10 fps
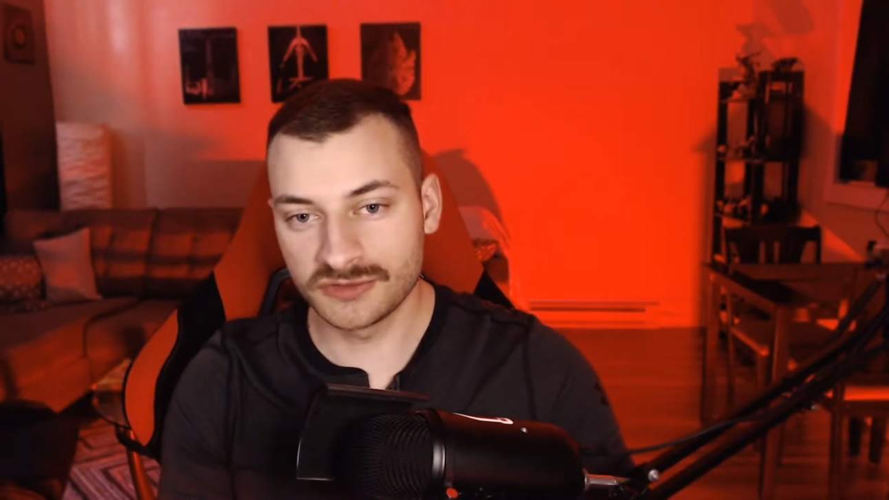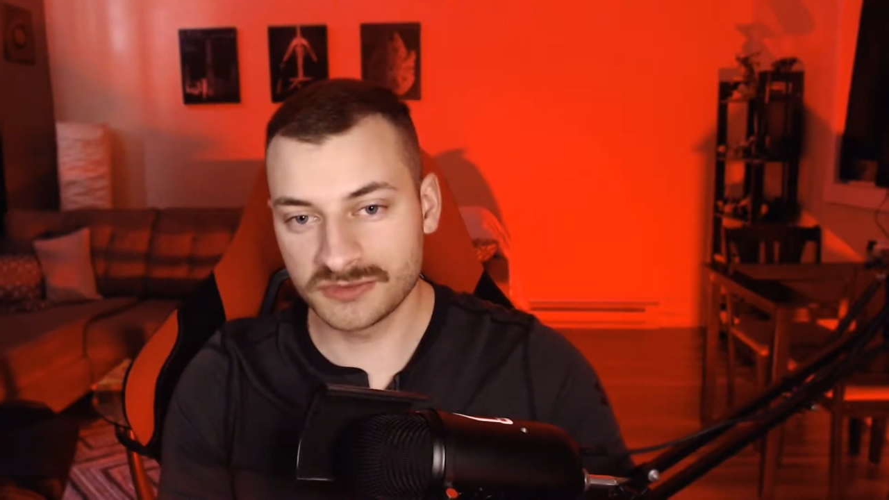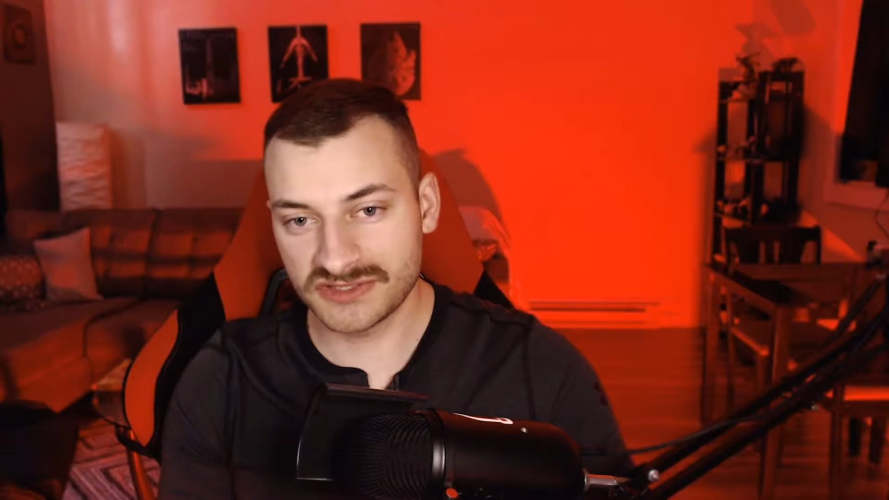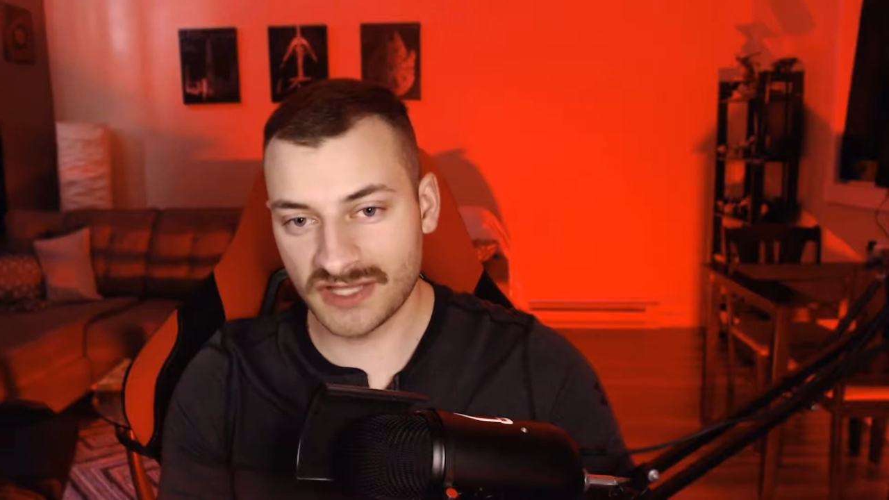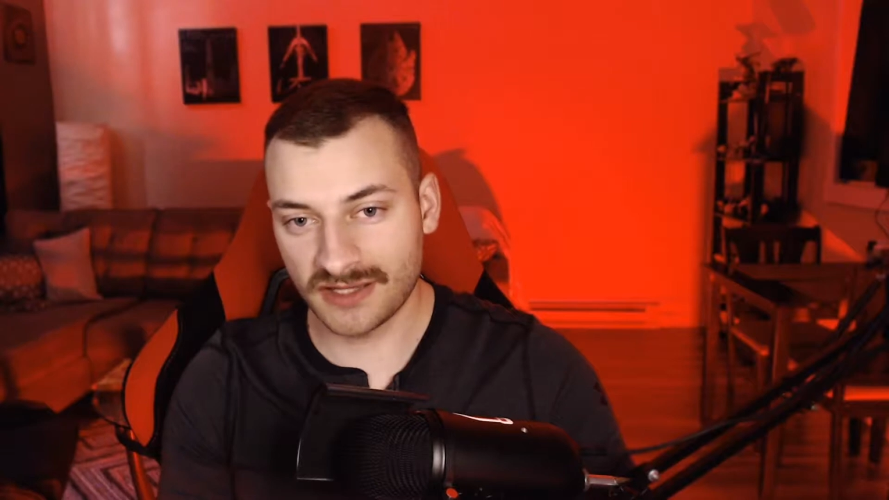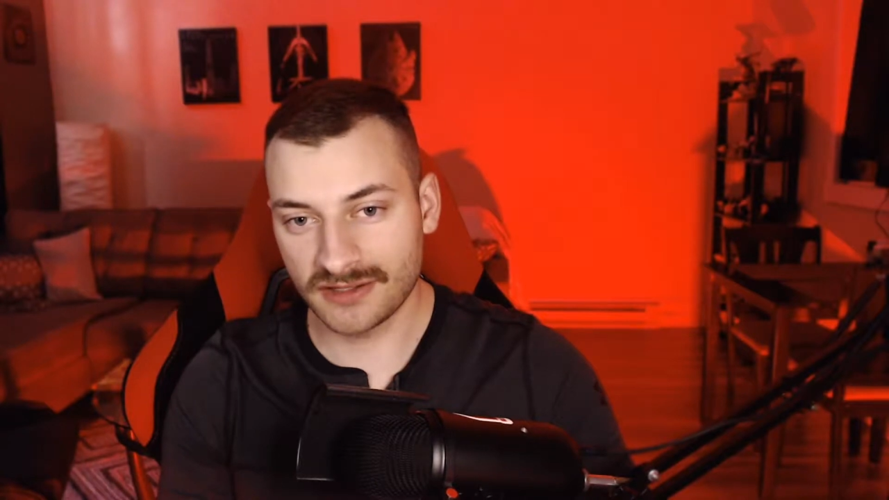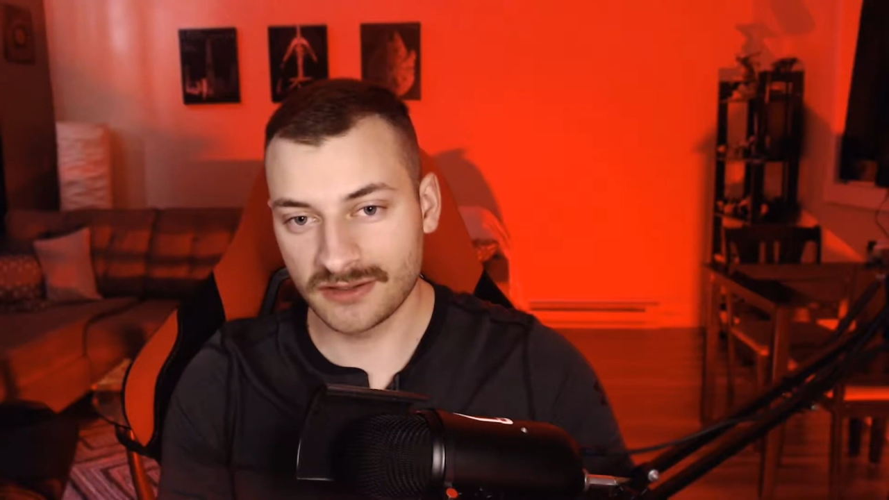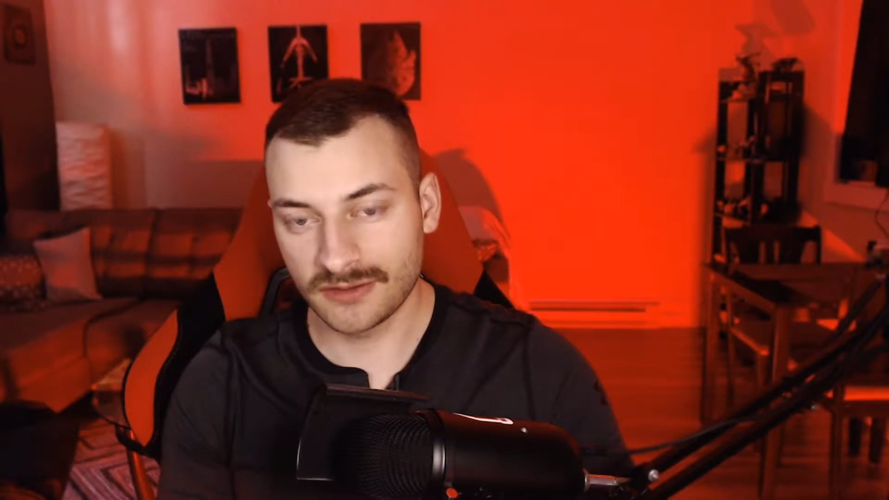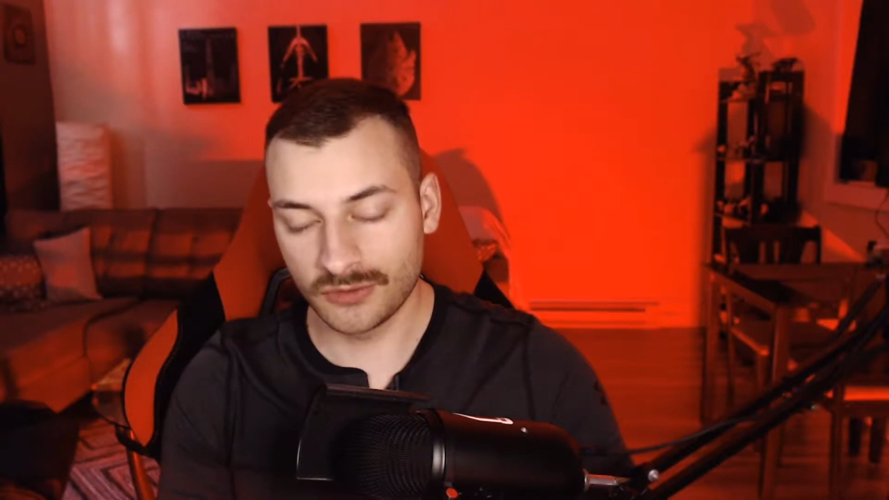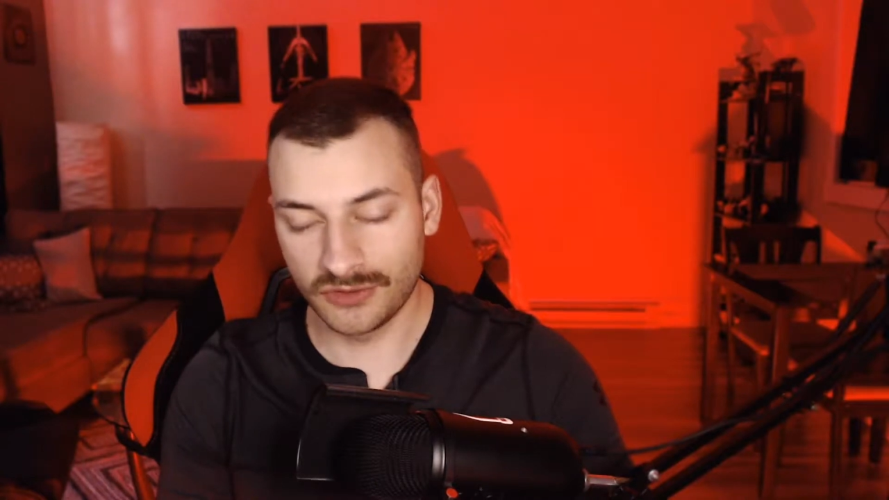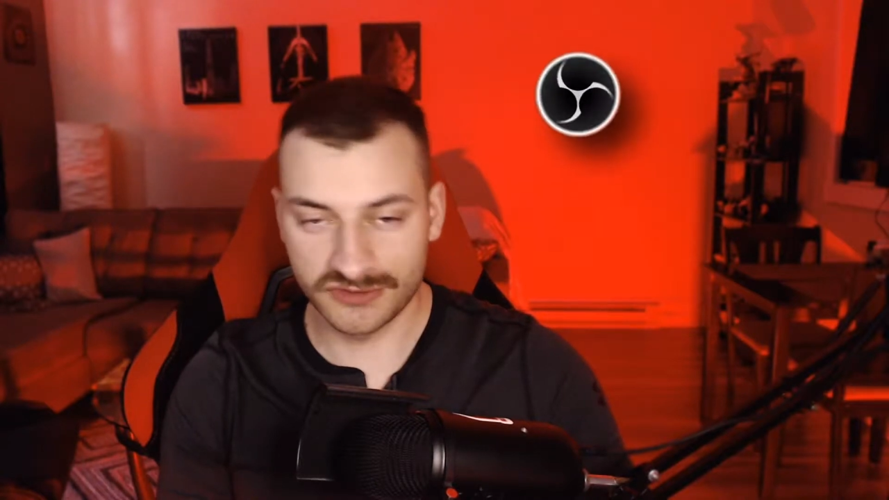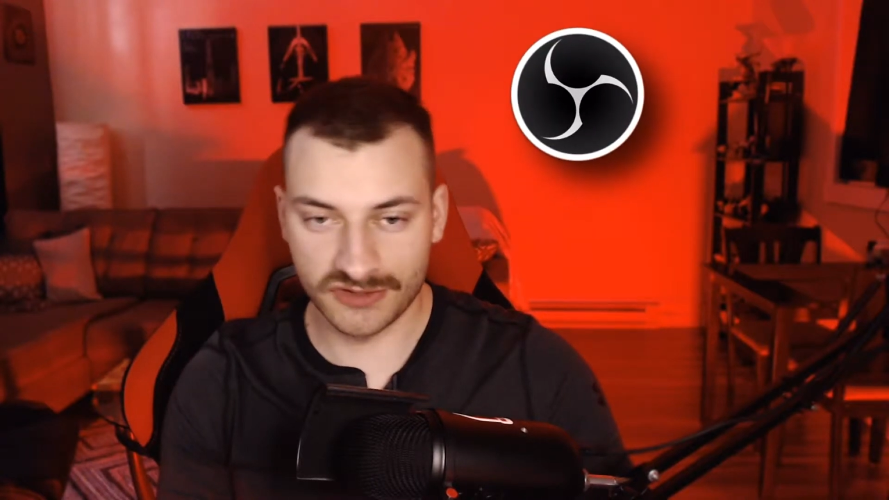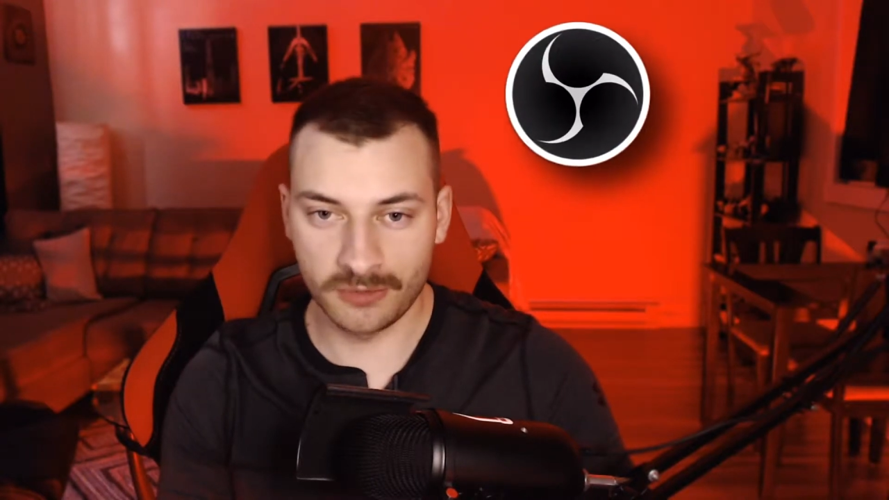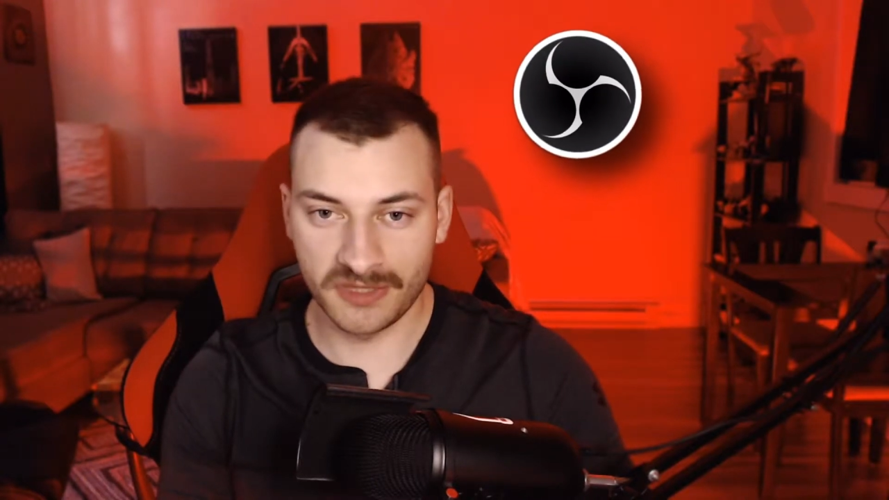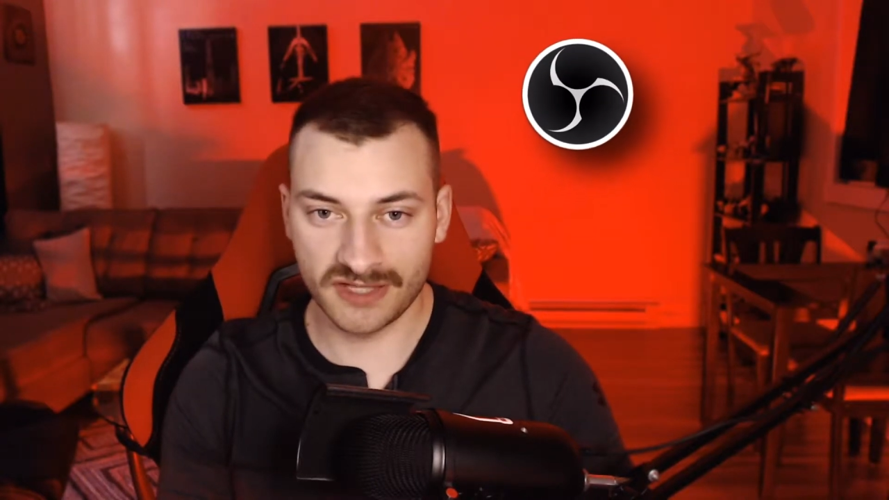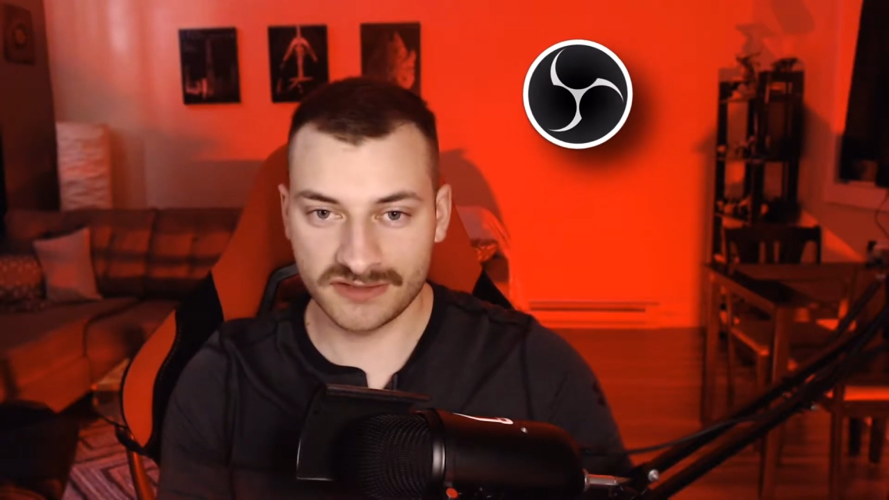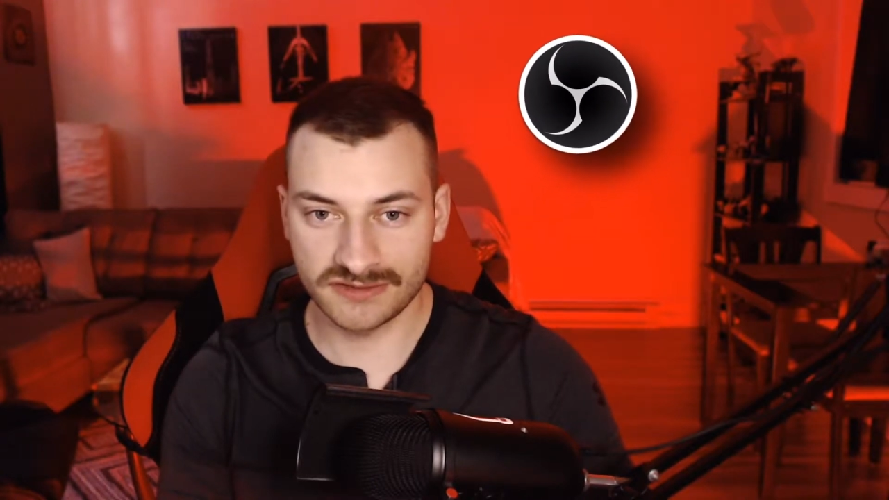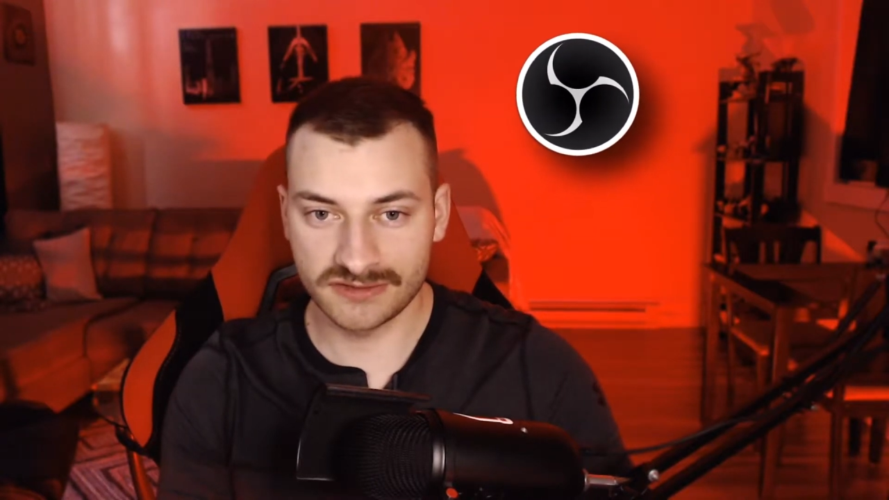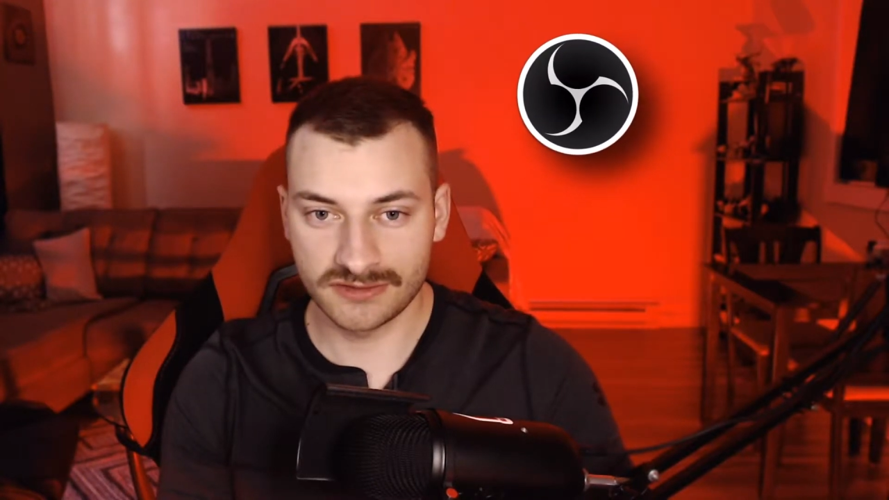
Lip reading: mistake when using OBS.